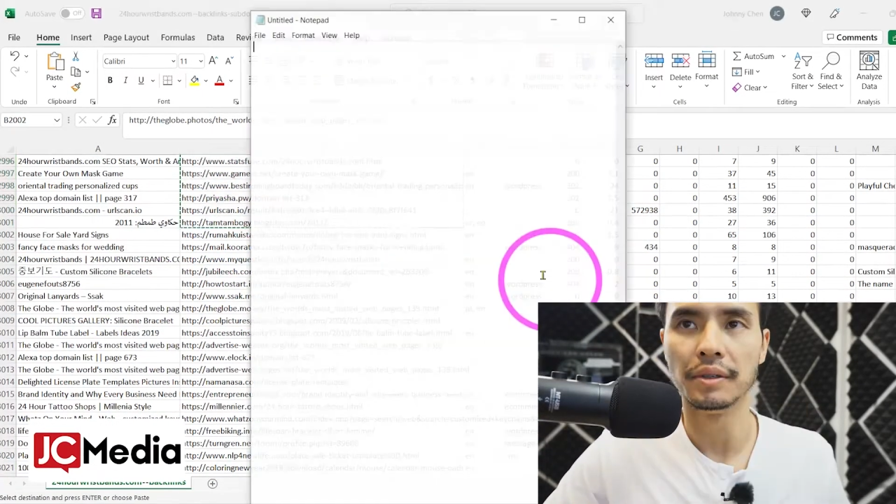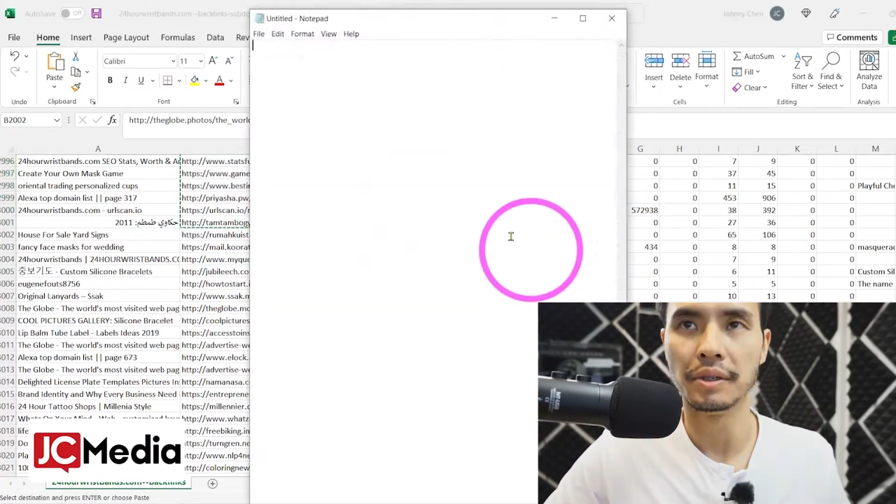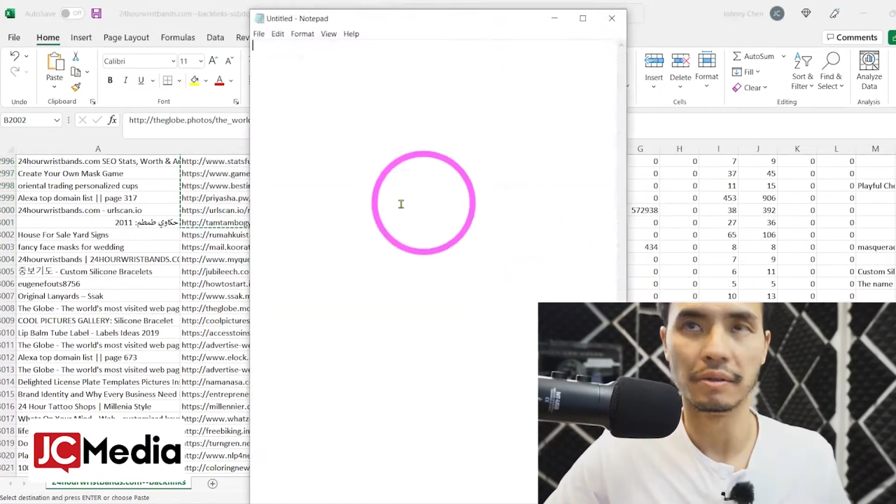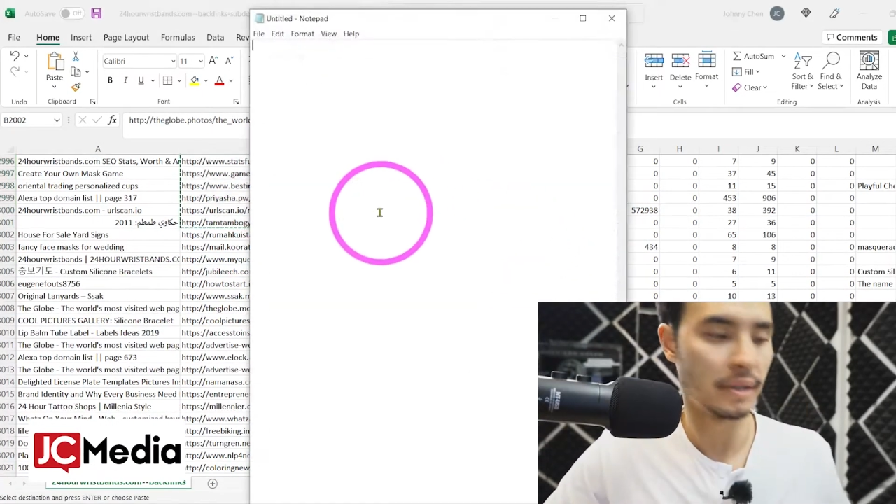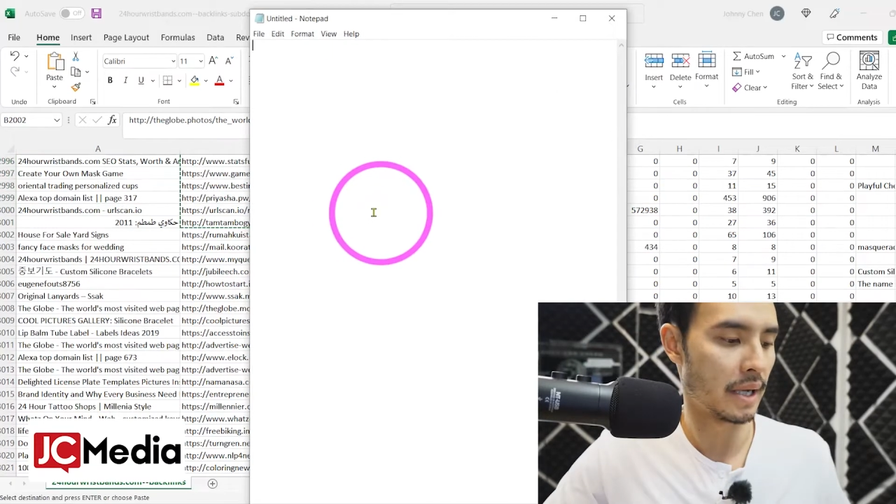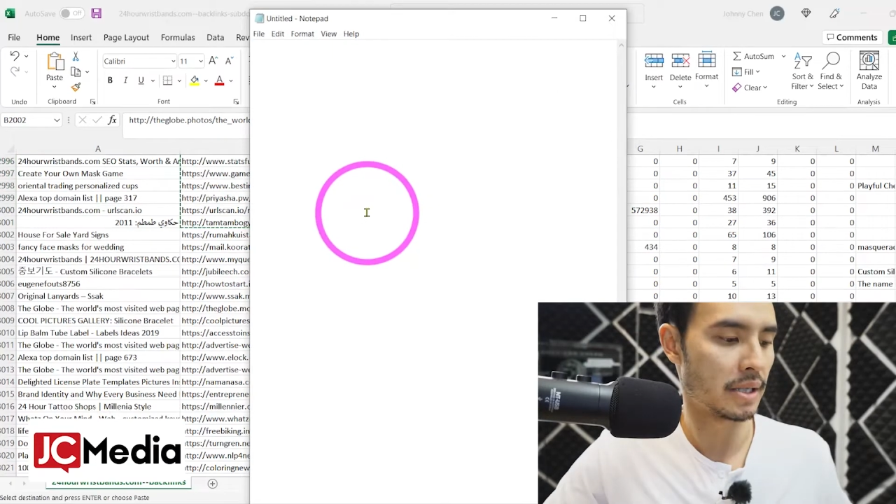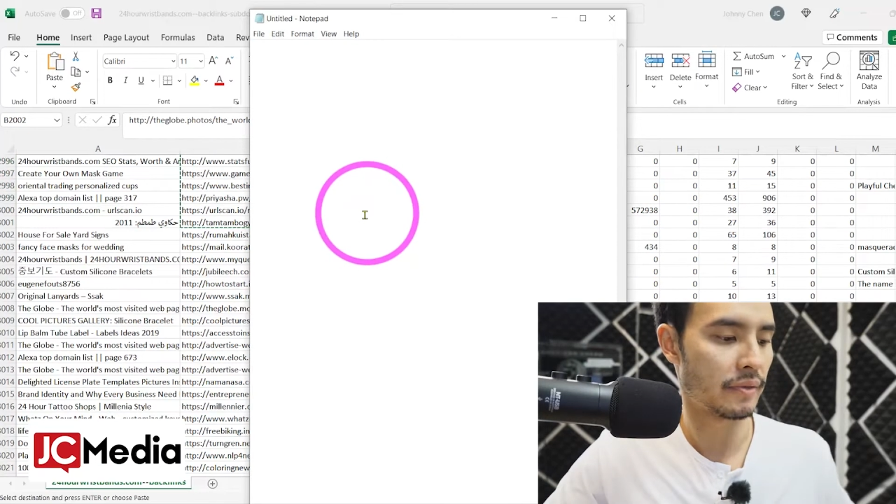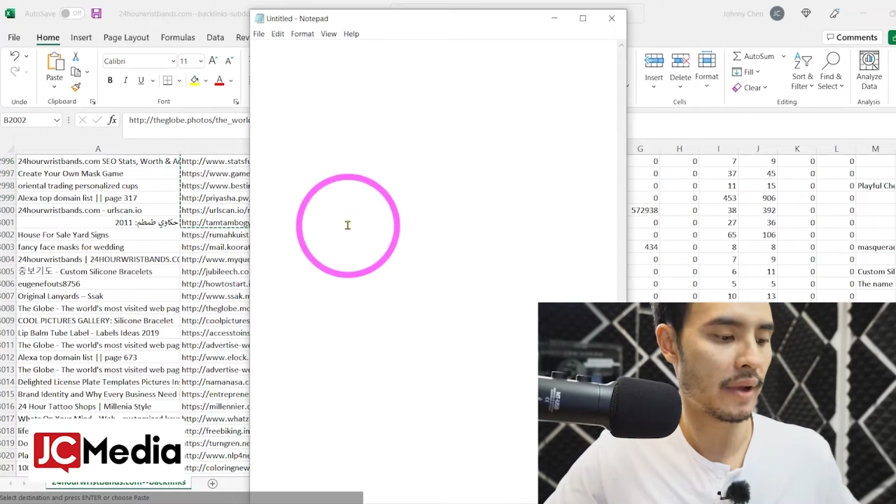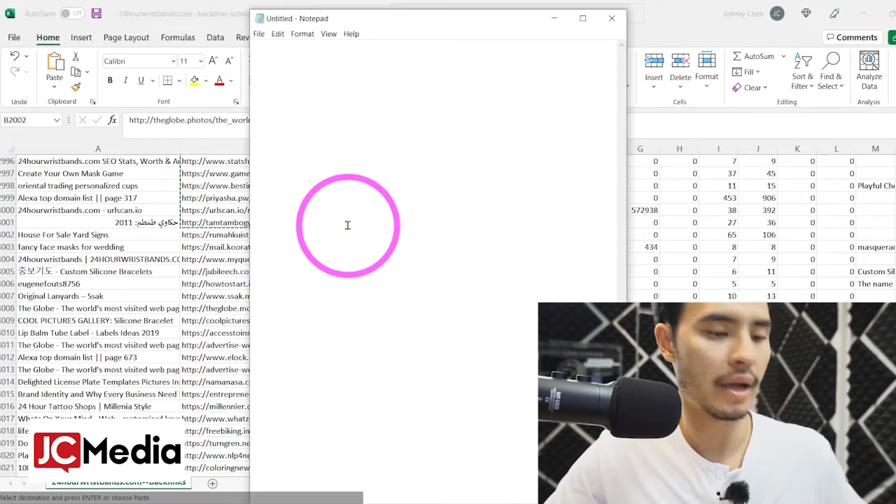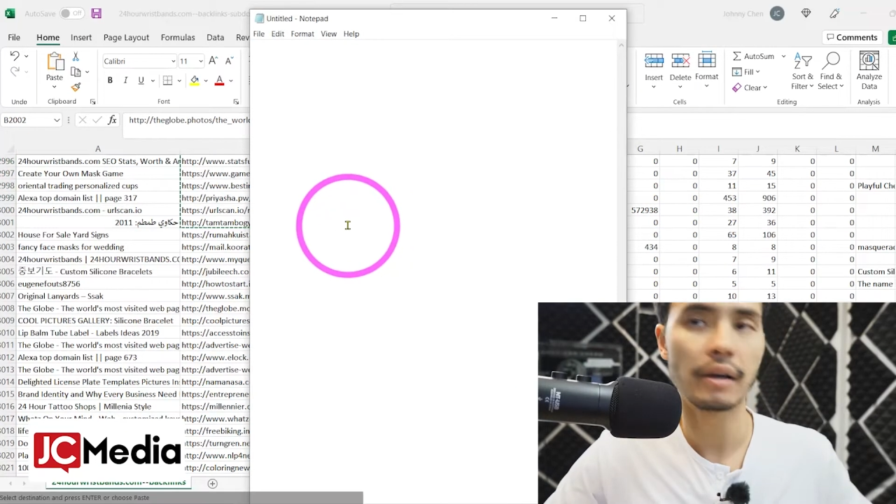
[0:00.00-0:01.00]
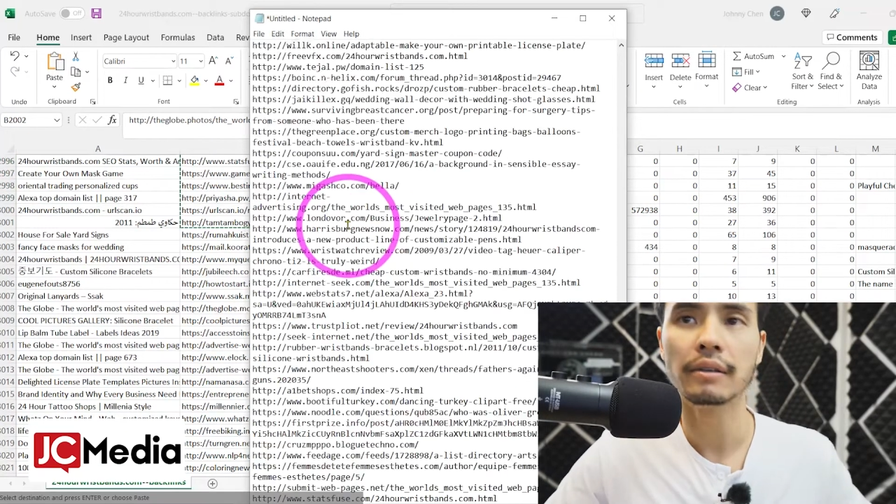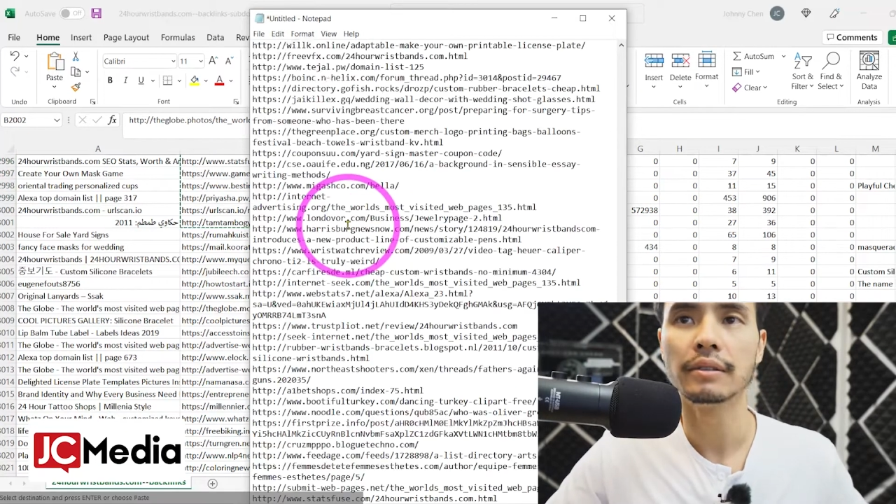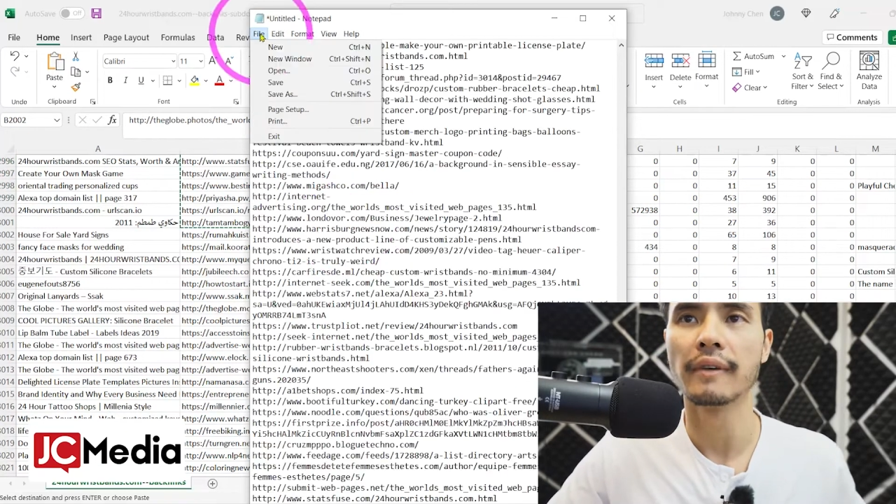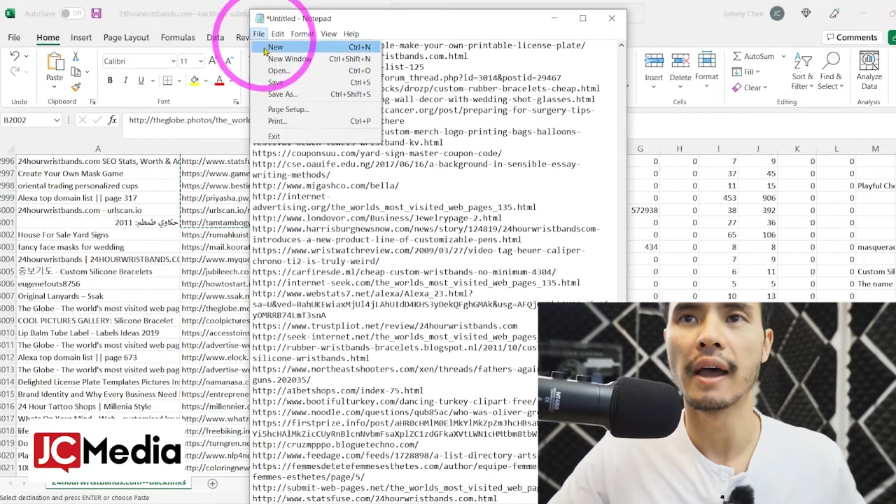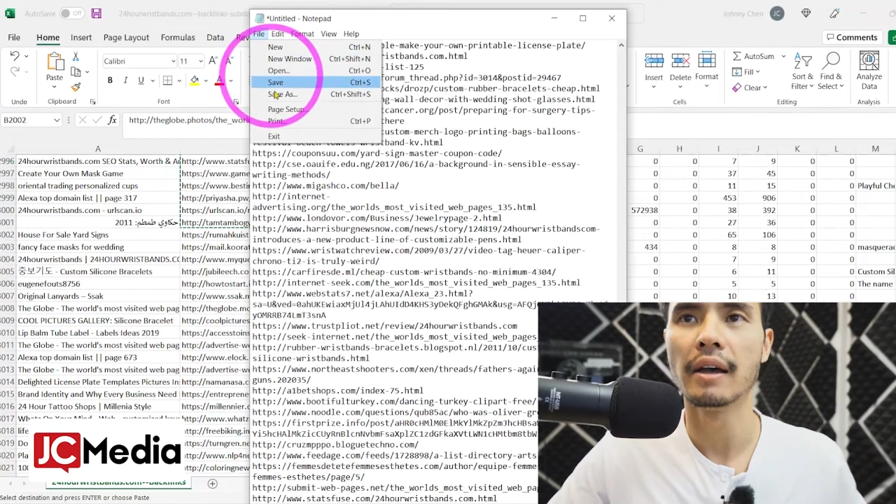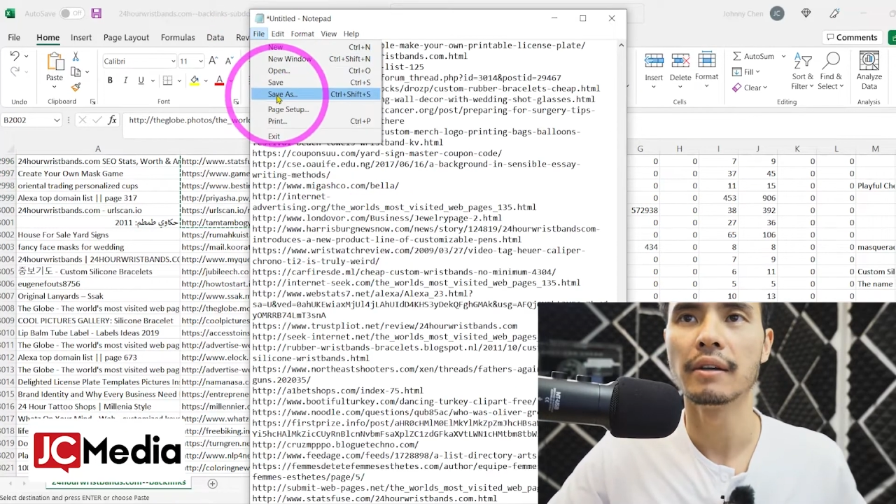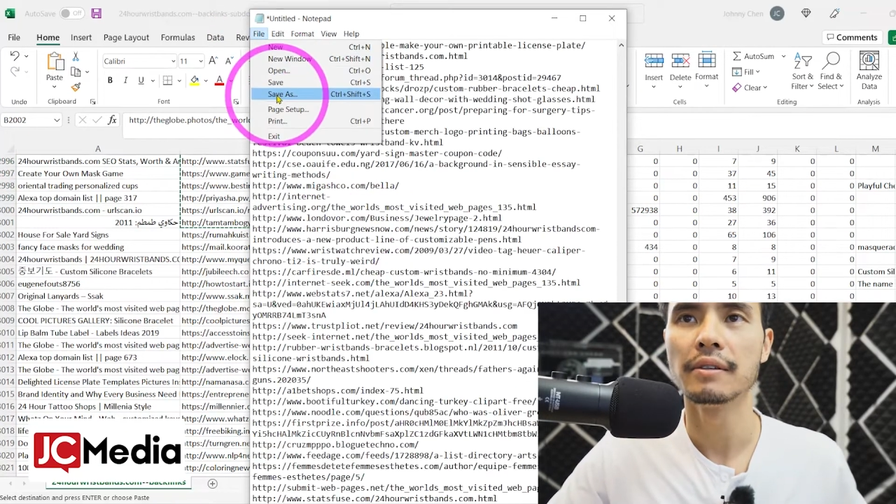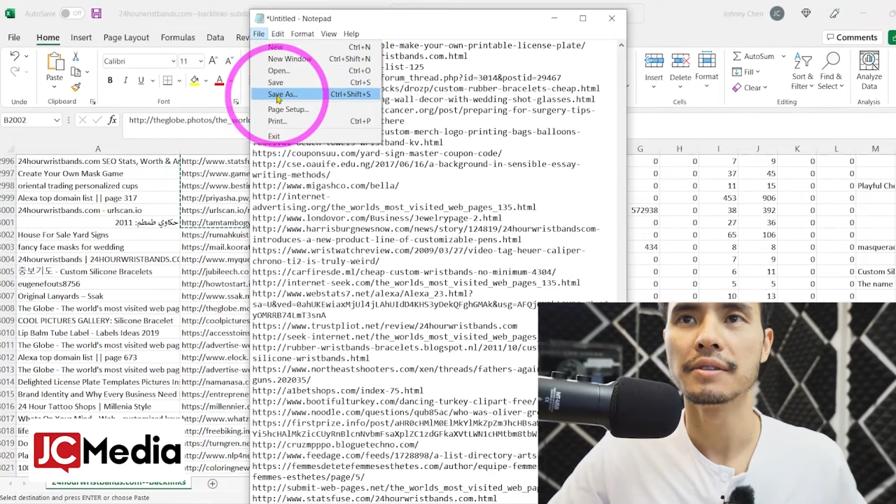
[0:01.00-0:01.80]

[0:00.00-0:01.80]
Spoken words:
new text file,